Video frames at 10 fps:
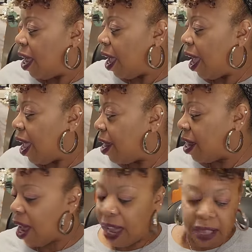
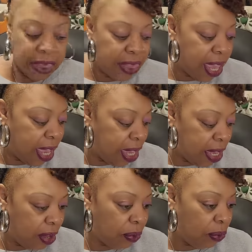And I
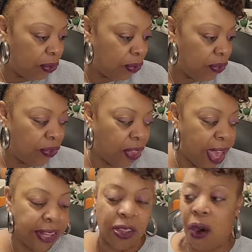think
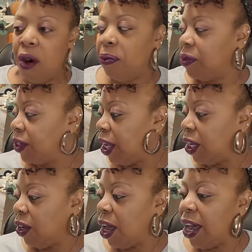that's almost it,
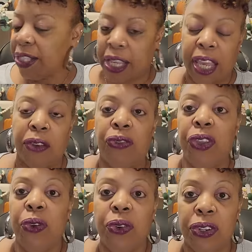you guys. I got a
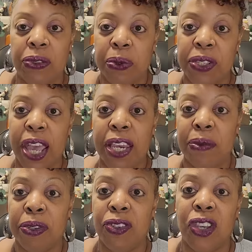few Christmas
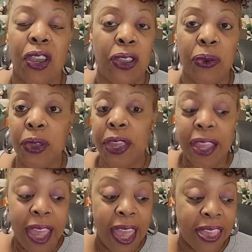items to show you.
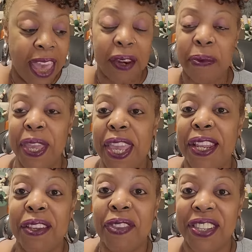And that'll be
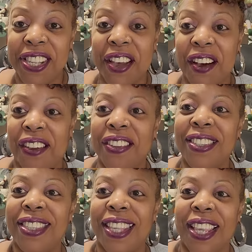end of this haul.
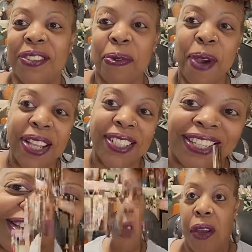Thanks for
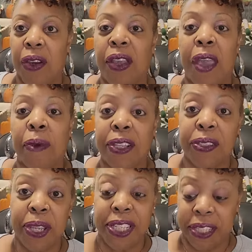watching, guys. Okay, my
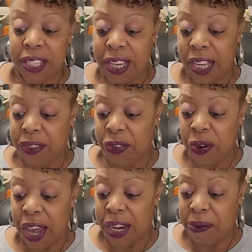sweets. The next few
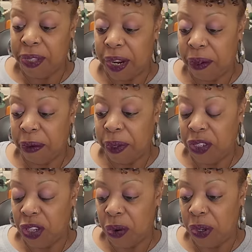items that I'm going to be
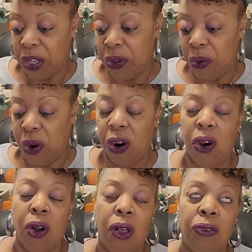showing you are
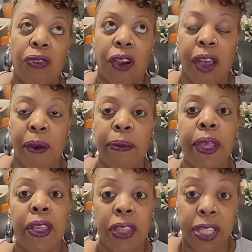all from
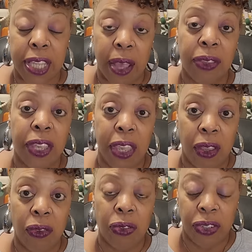the South
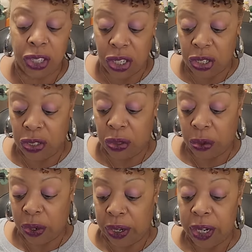Hill, Virginia
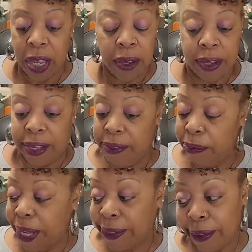store because
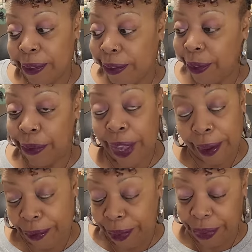my stores don't
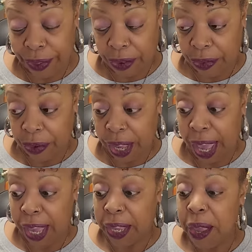have this stuff,
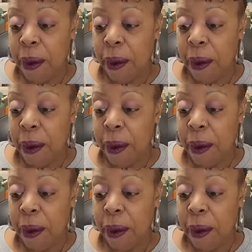okay?